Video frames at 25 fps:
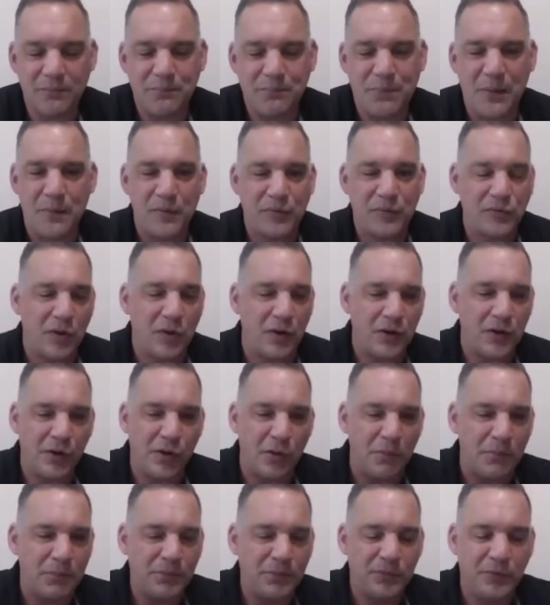People started
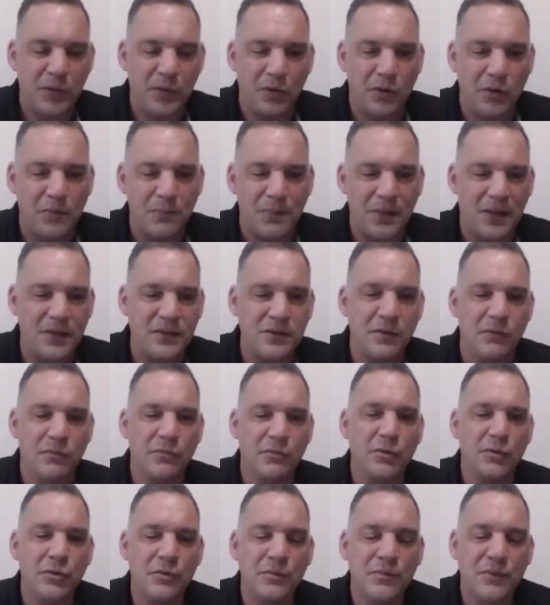to go to bed in their
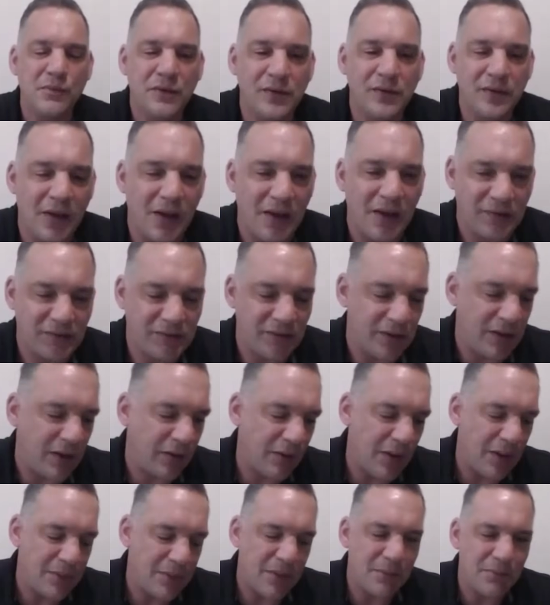rooms. I
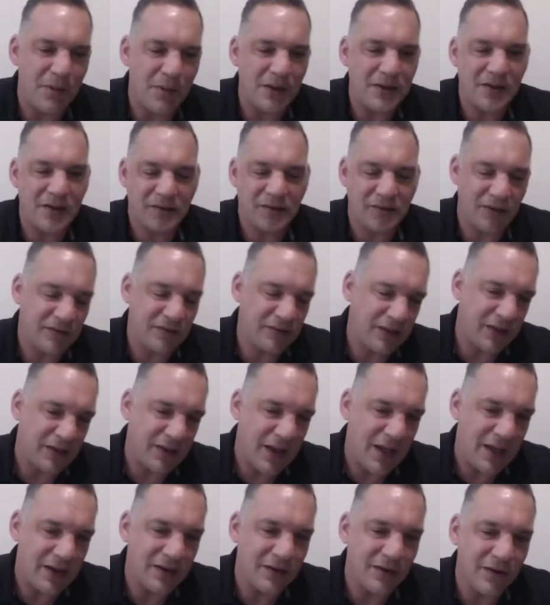grabbed my buddy. I said, let's get
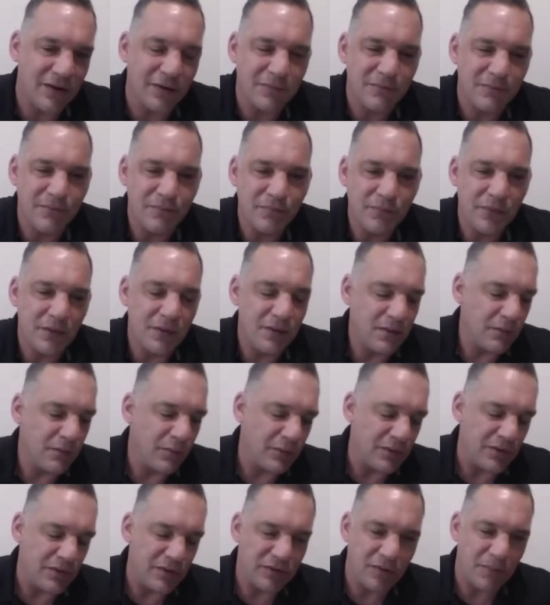out of here.
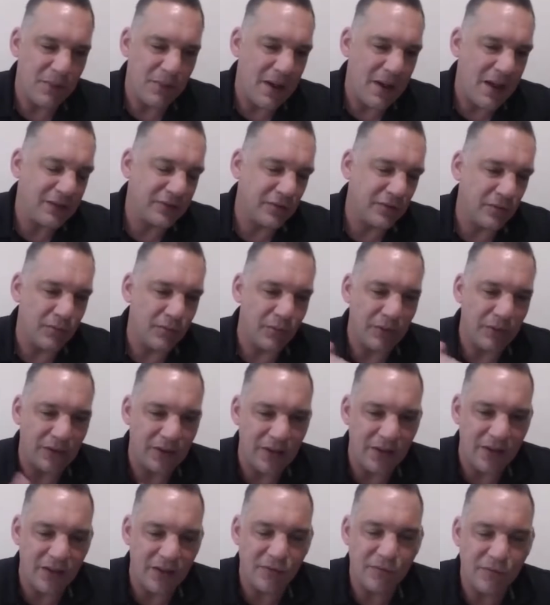We use the bathroom. We
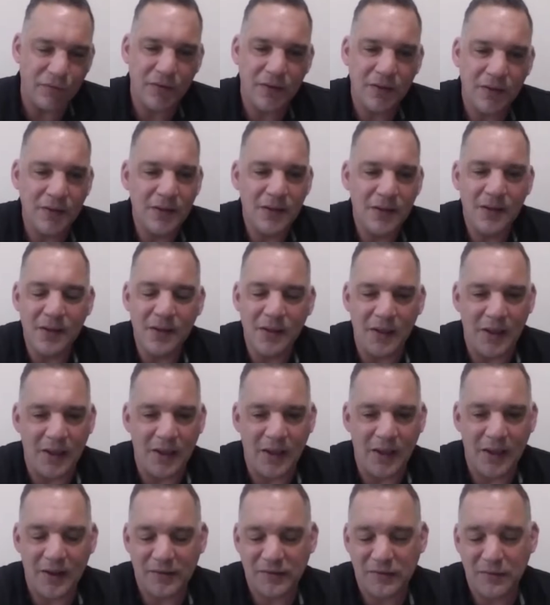leave,
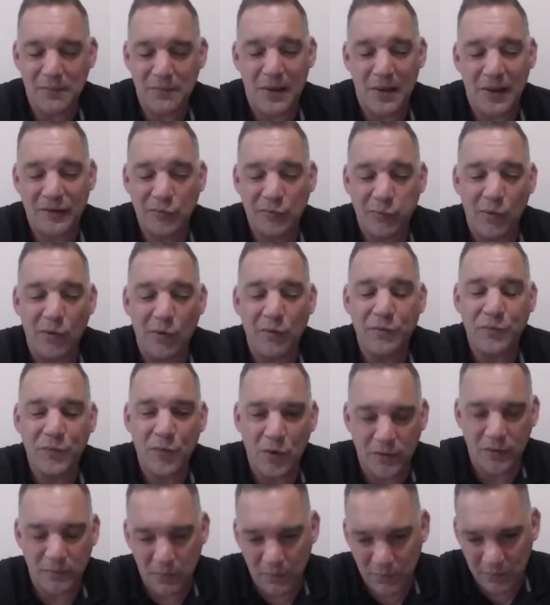and it's about
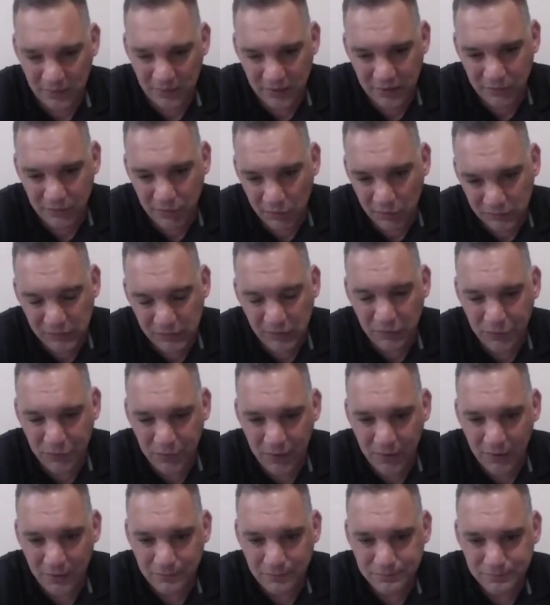12:30 when we leave Hotel
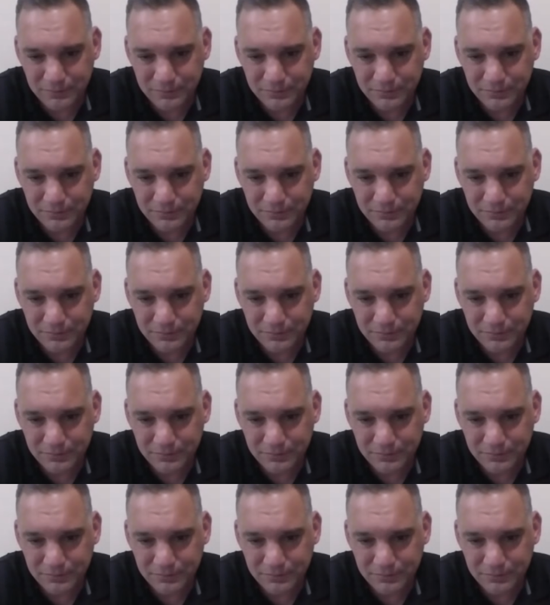Thayer.